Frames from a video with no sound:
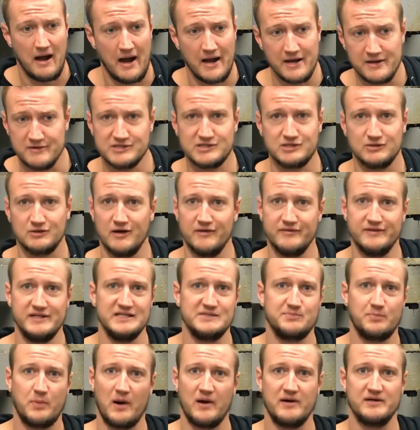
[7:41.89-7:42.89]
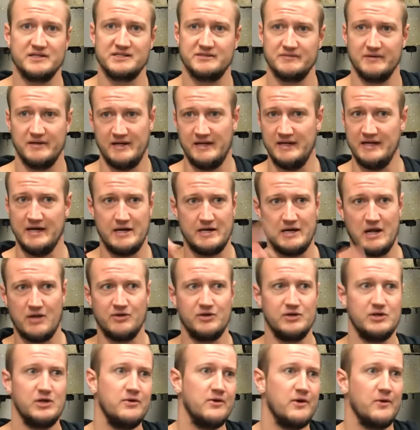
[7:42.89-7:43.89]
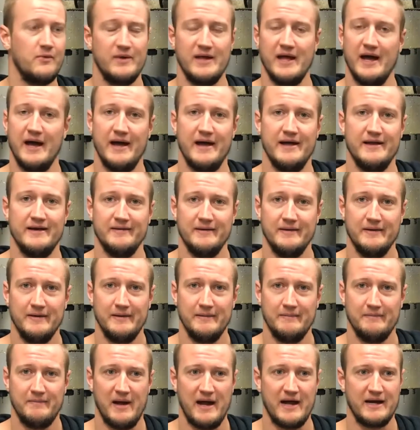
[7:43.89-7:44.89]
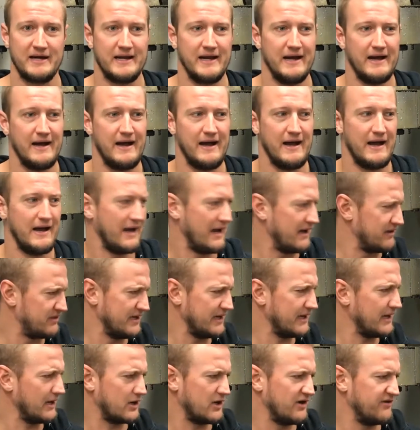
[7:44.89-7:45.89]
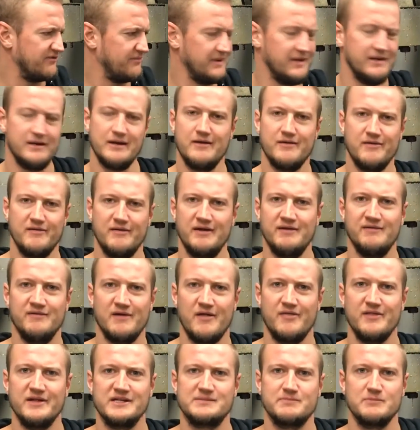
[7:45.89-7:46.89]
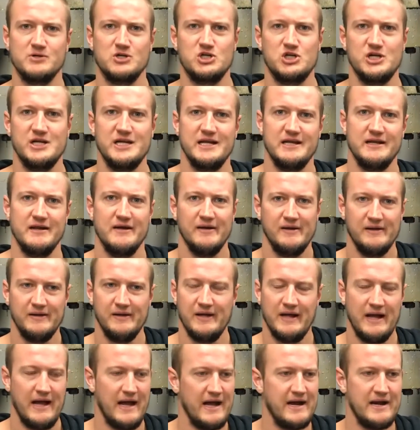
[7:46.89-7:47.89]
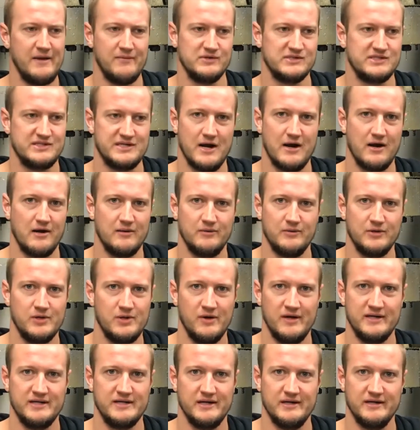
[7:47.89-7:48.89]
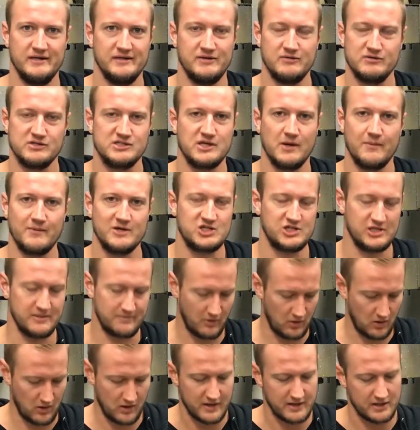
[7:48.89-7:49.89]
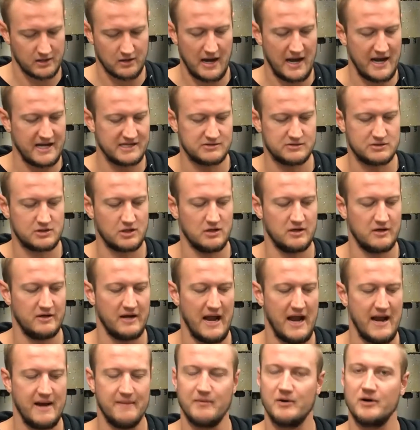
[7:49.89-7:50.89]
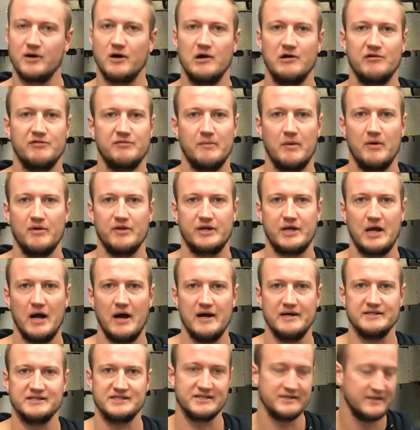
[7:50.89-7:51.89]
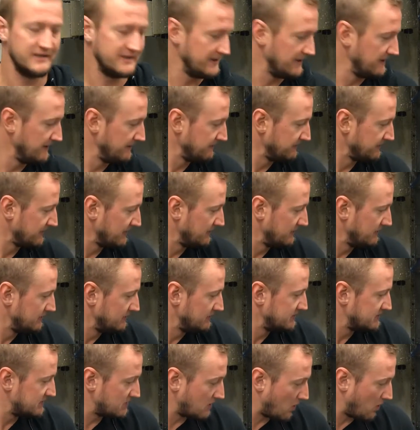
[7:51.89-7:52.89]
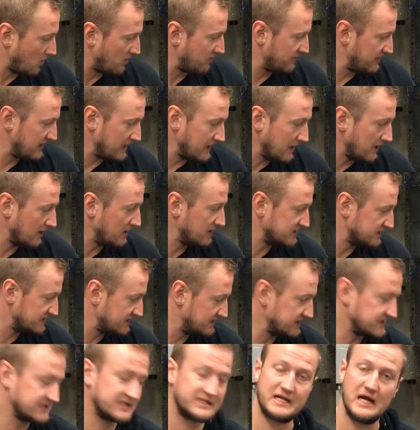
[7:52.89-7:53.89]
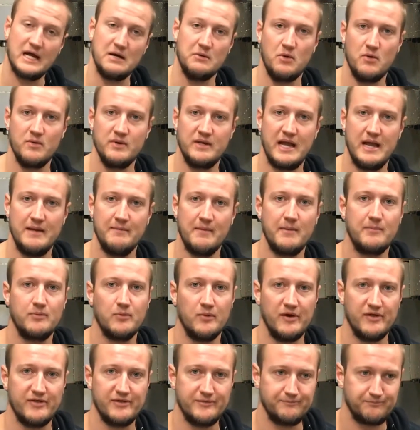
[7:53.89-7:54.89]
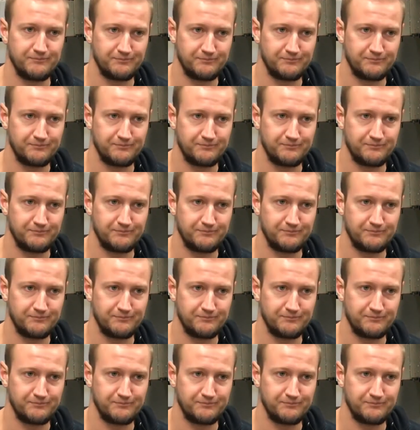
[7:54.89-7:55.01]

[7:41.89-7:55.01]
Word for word: I used to run these parts in another unit we had back, uh, I think it could have been in, even in this machine, and it was terrible. You had to, there was so much deburring, your hands would turn to hamburger from all the cuts. So over the years, this is kind of what we came up with.